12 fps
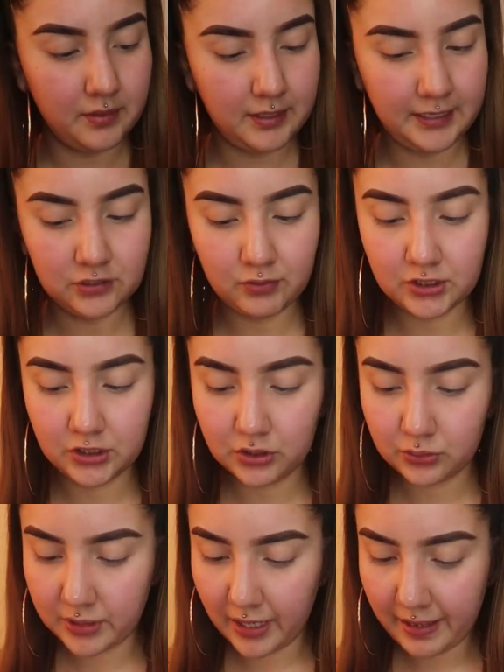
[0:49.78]
These ones
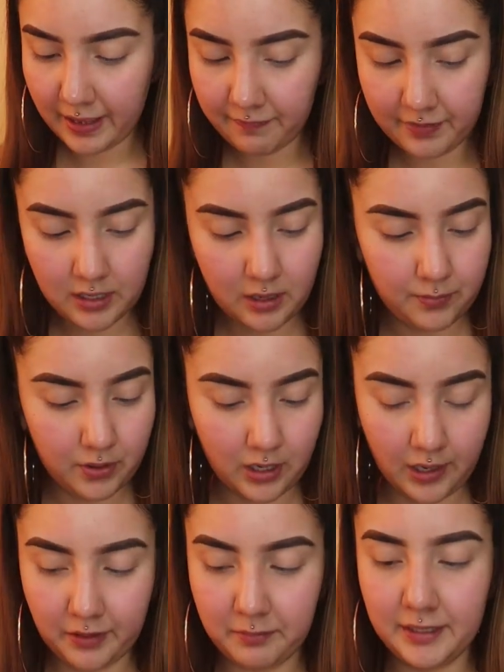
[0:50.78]
do not have a number
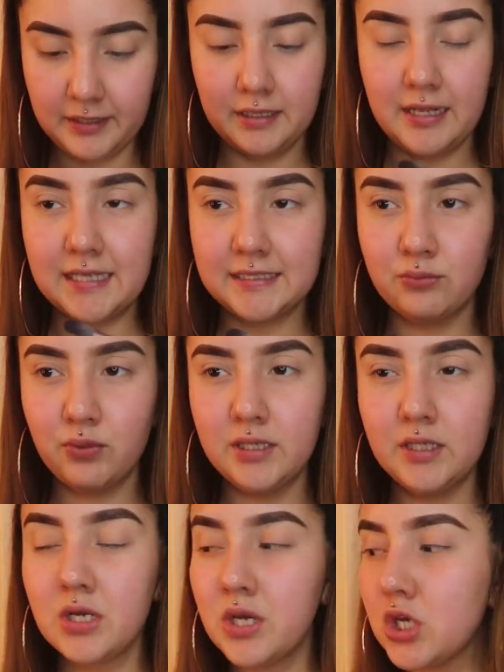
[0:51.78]
on them like the last
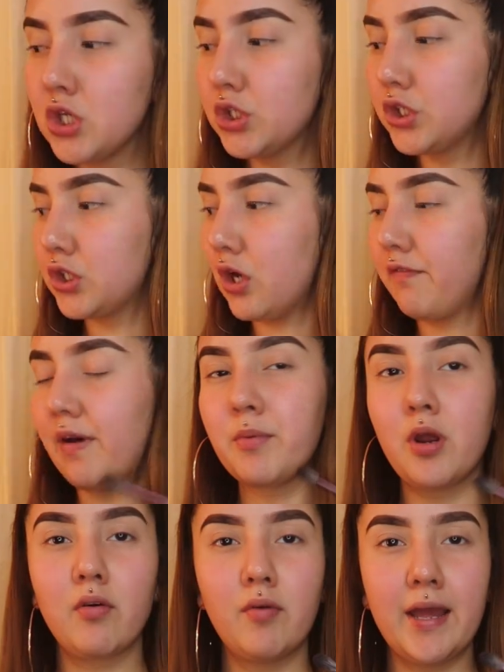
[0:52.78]
one. So if
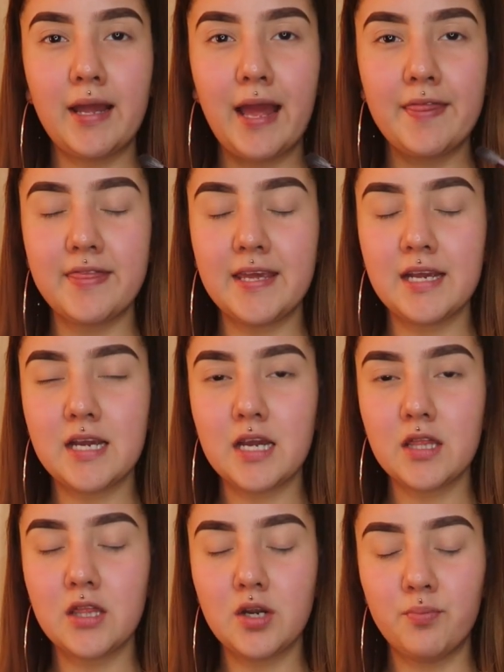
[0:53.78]
I'm correct, I
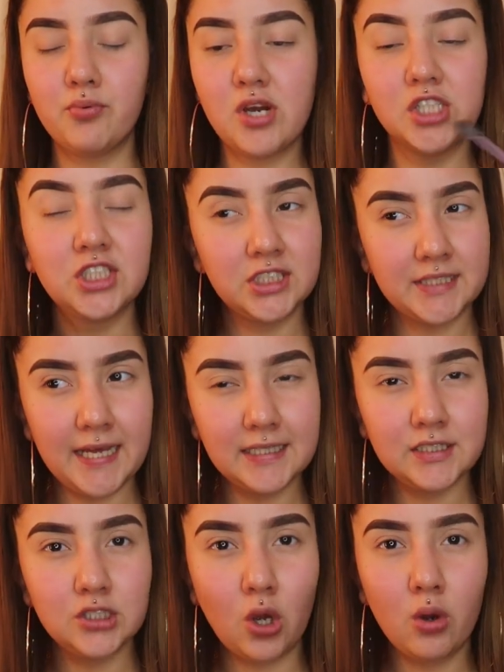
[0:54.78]
think their brush
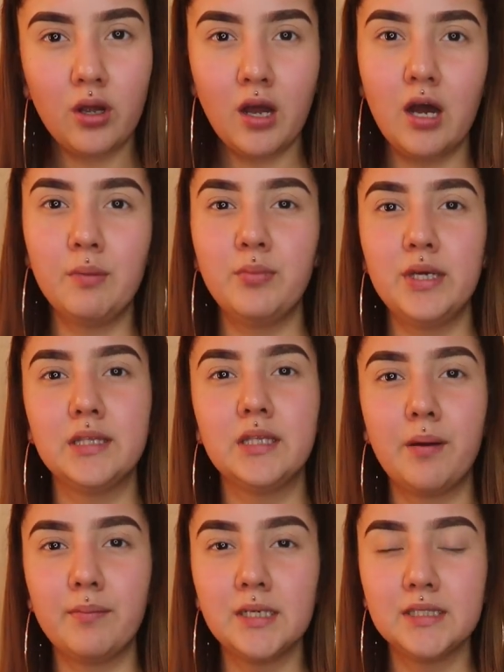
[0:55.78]
sets don't come with
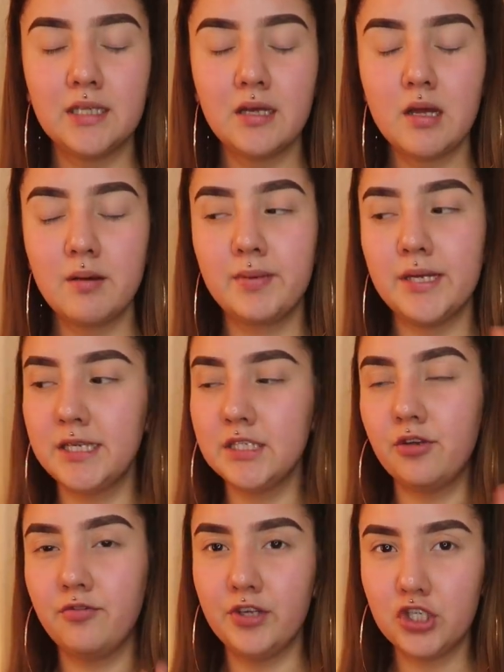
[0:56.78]
numbers. But
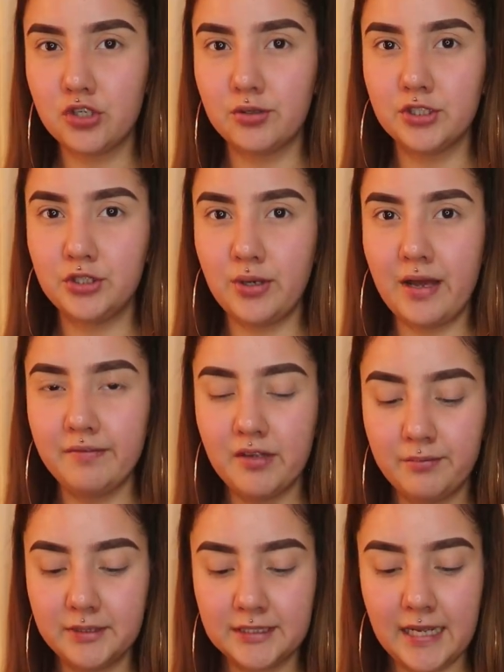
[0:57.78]
individuals do have
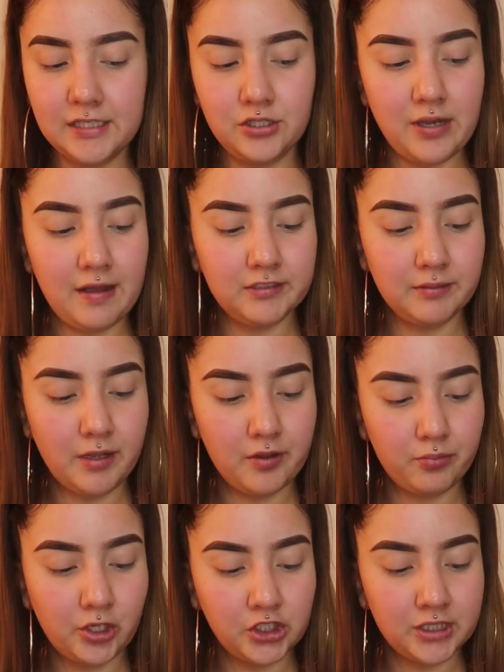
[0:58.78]
numbers because I do have some
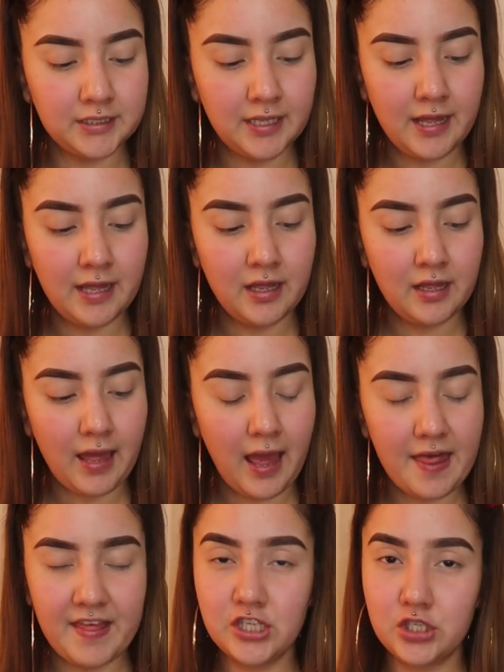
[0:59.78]
other brushes.
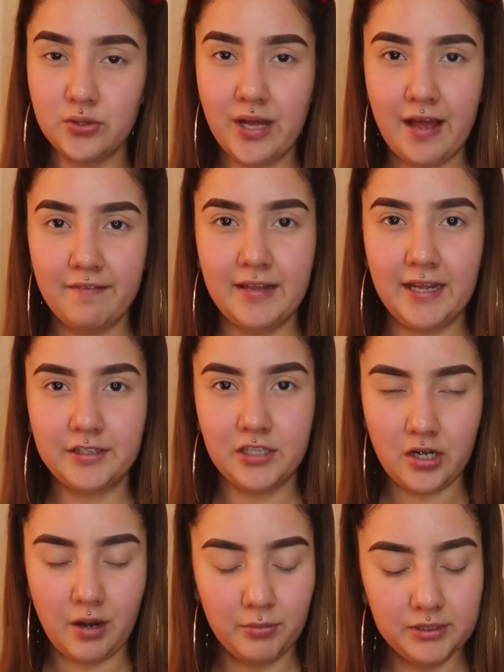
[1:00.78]
And they do have like
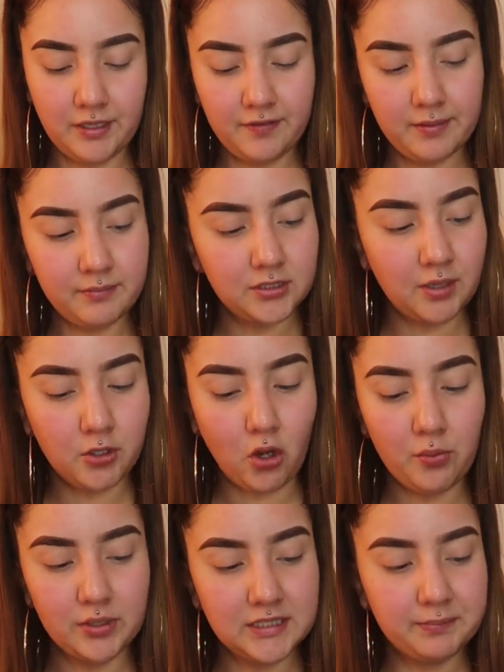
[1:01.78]
the numbers of them. So I'm
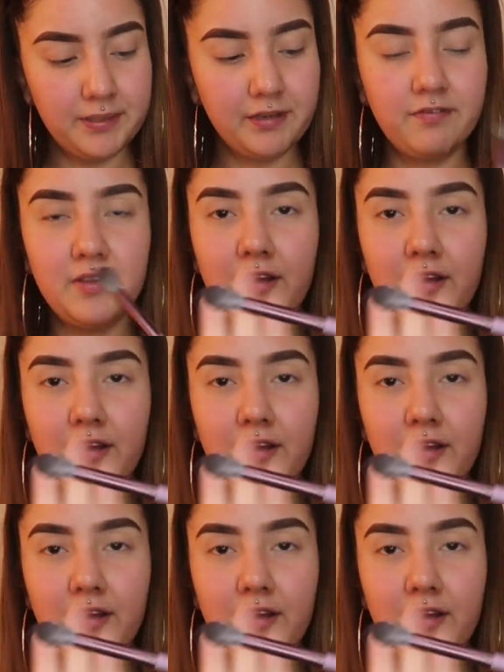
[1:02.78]
going with this big